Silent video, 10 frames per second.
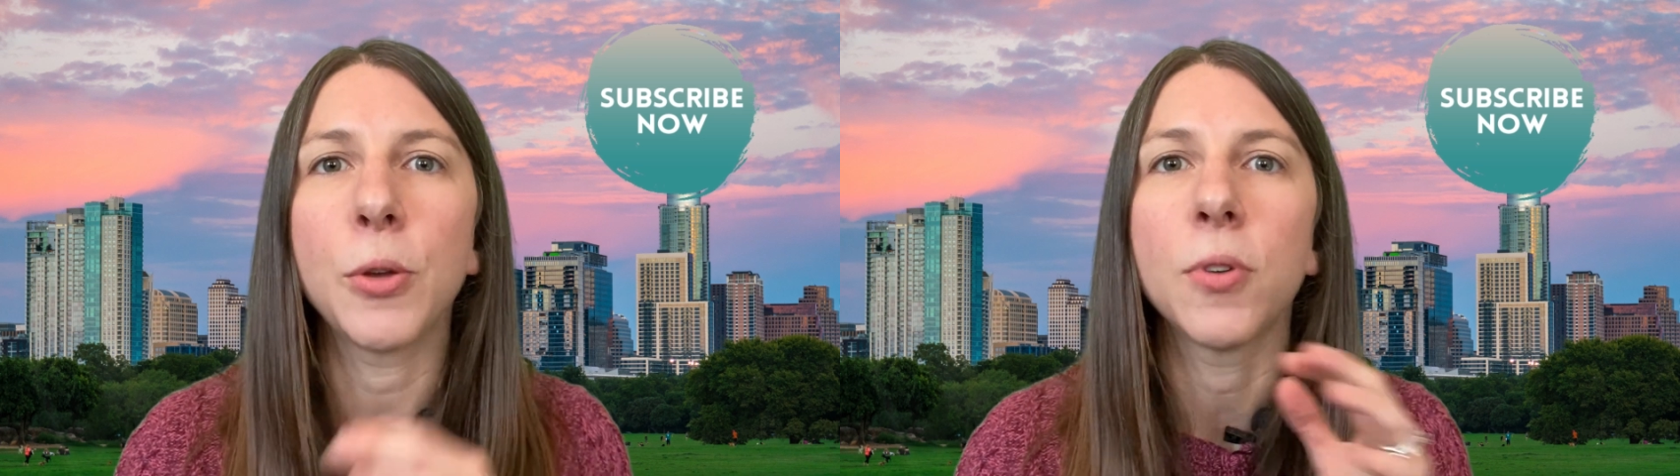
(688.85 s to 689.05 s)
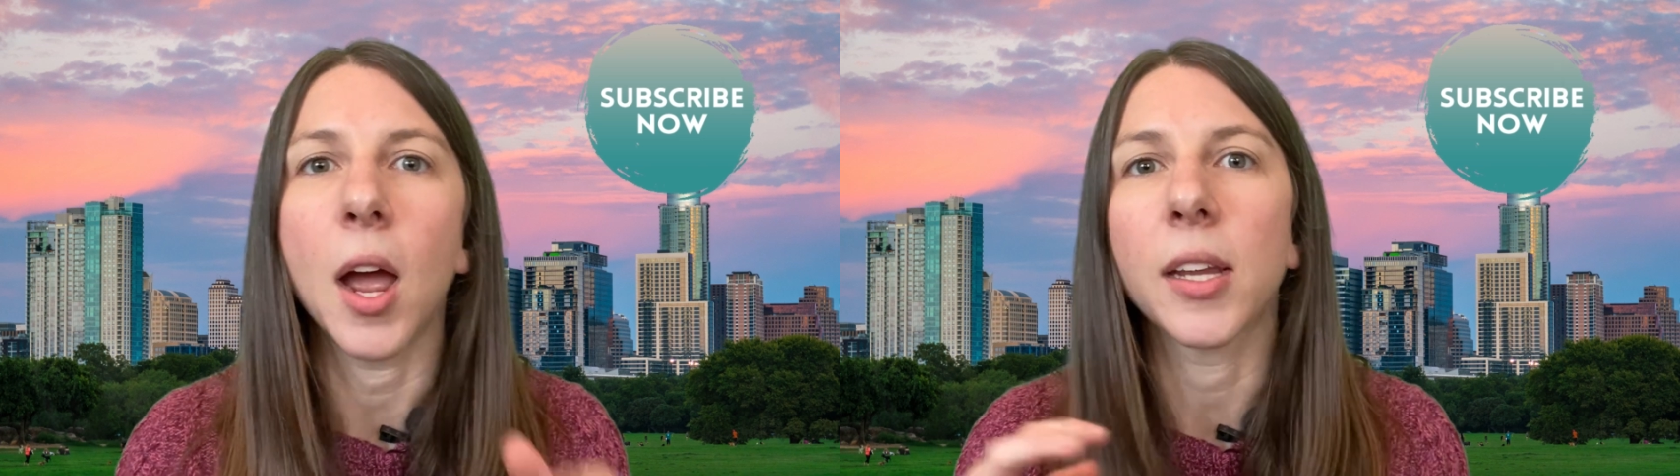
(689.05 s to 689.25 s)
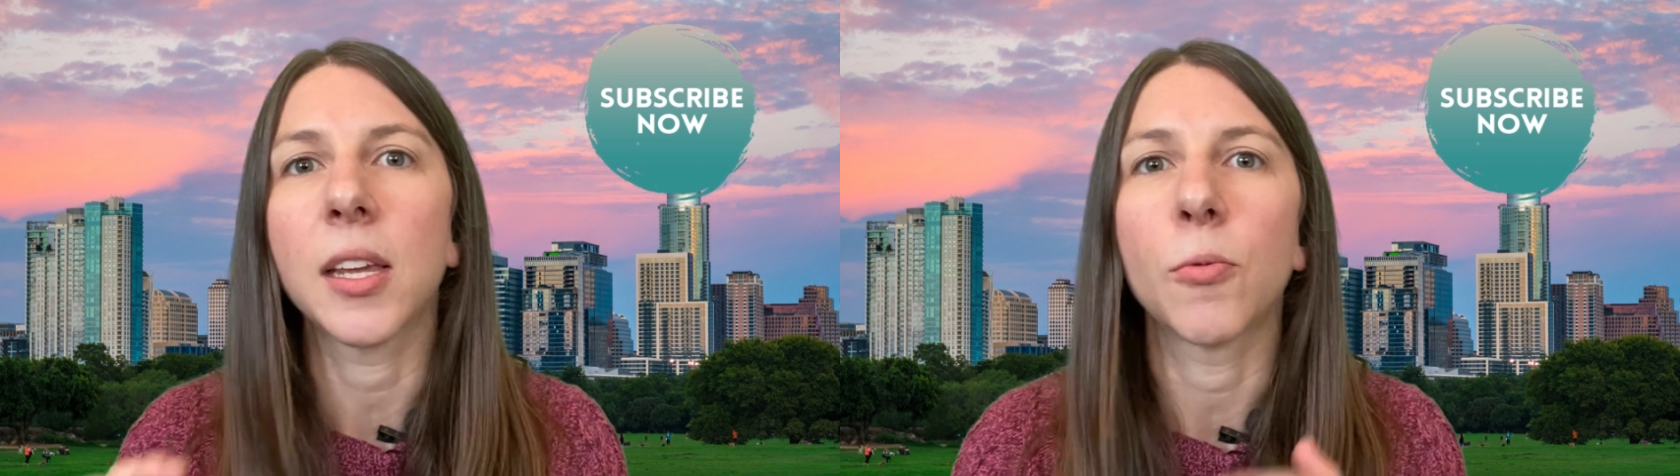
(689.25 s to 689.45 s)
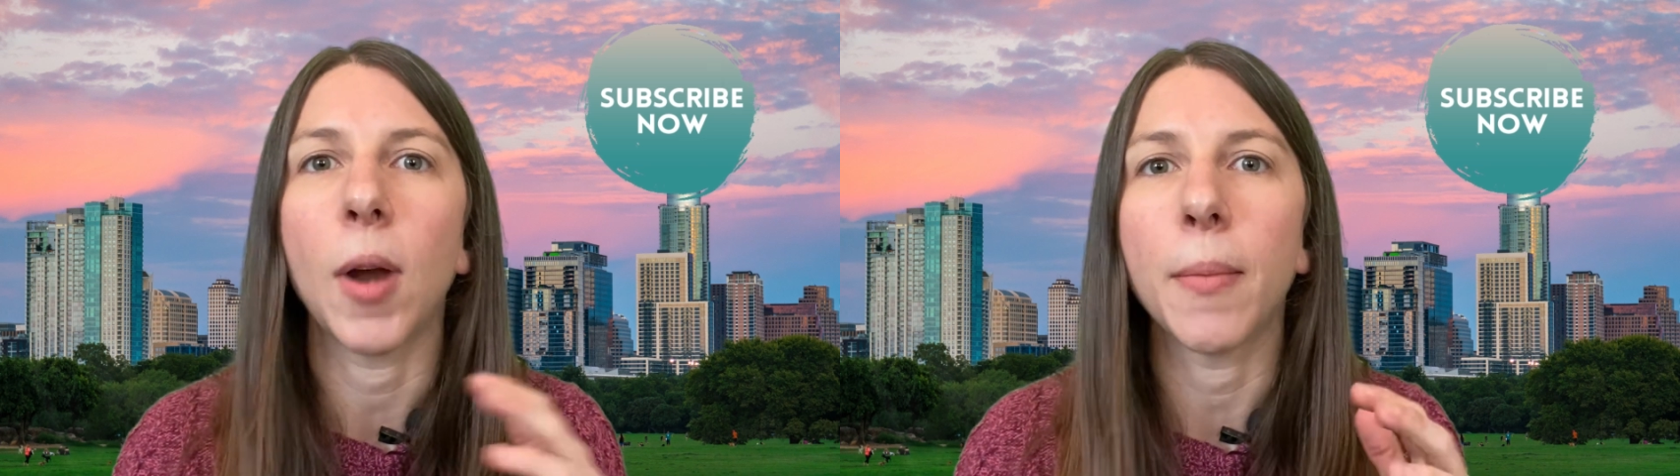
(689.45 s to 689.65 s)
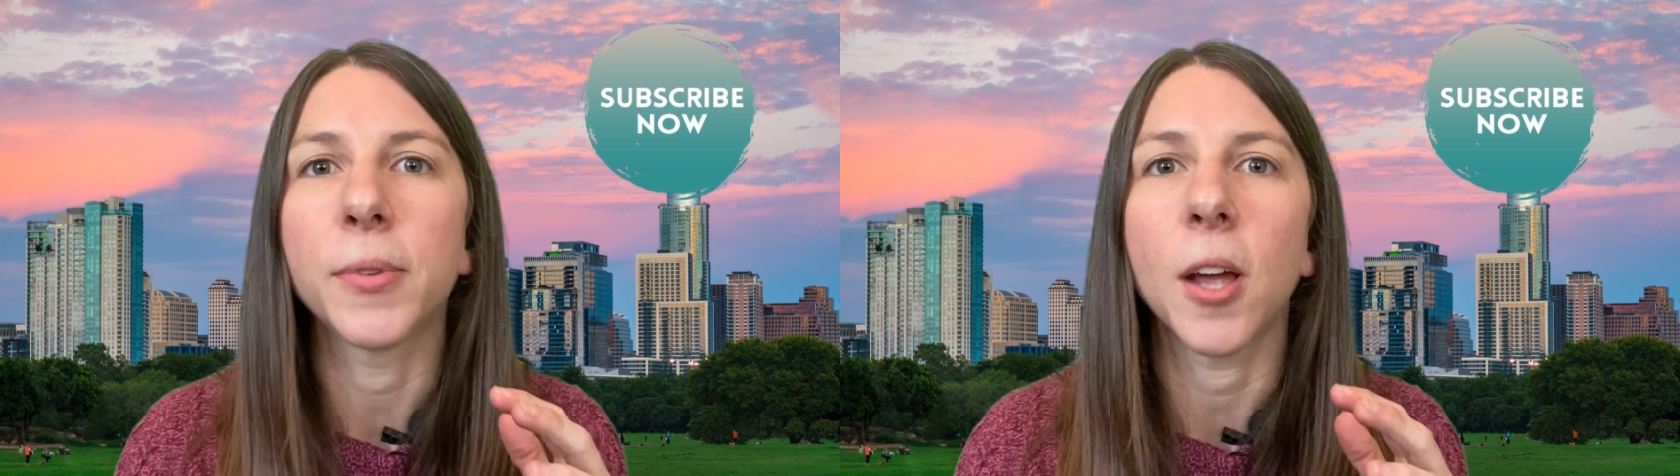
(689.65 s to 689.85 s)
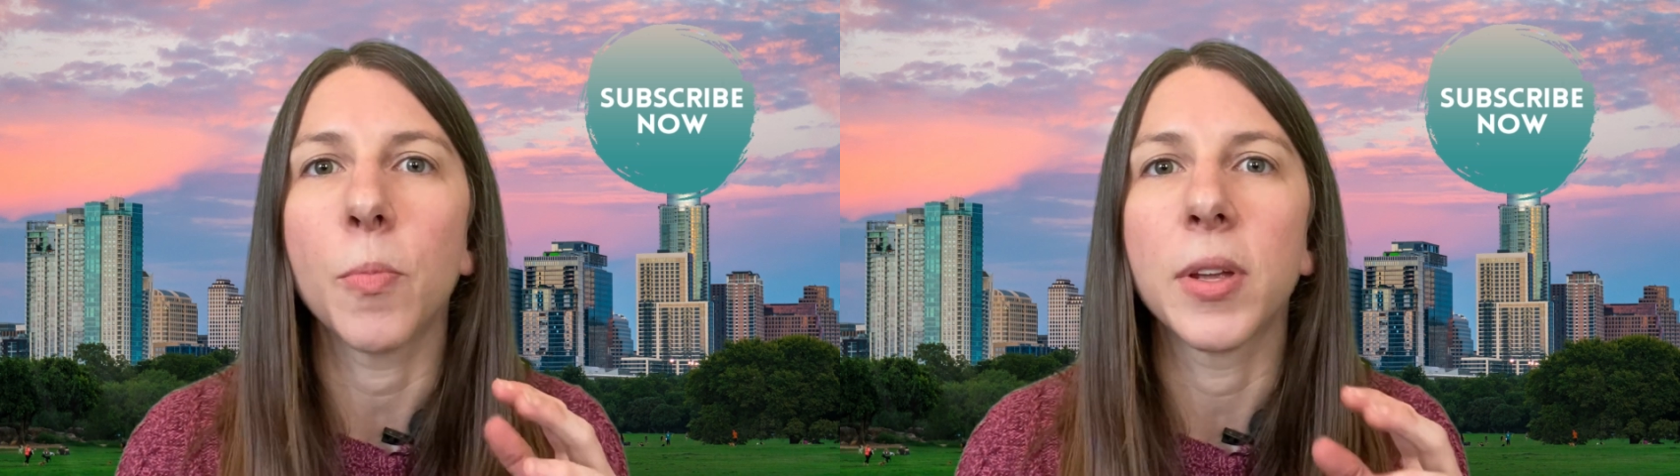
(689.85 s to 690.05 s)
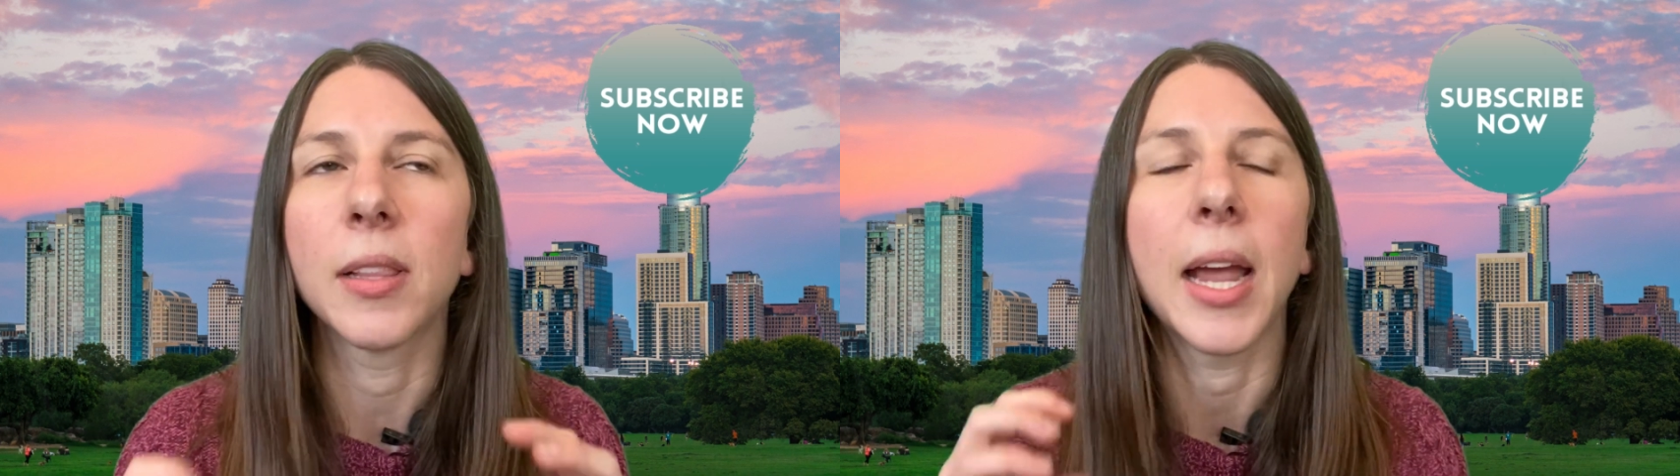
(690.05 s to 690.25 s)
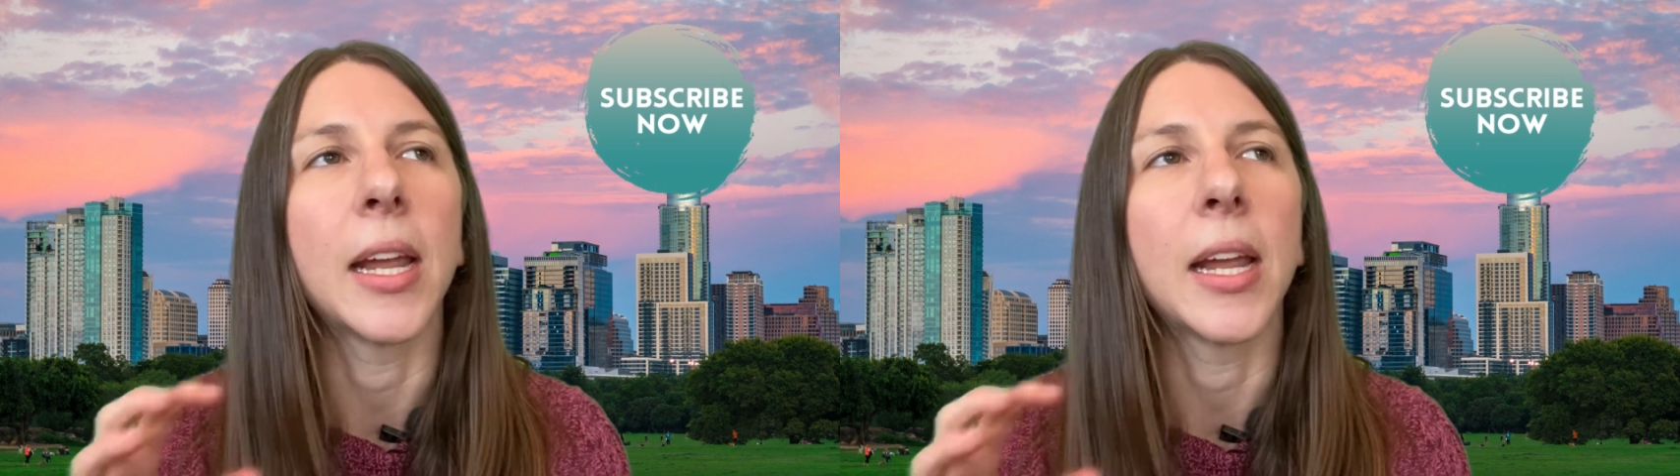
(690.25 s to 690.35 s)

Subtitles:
you not get wrapped up in like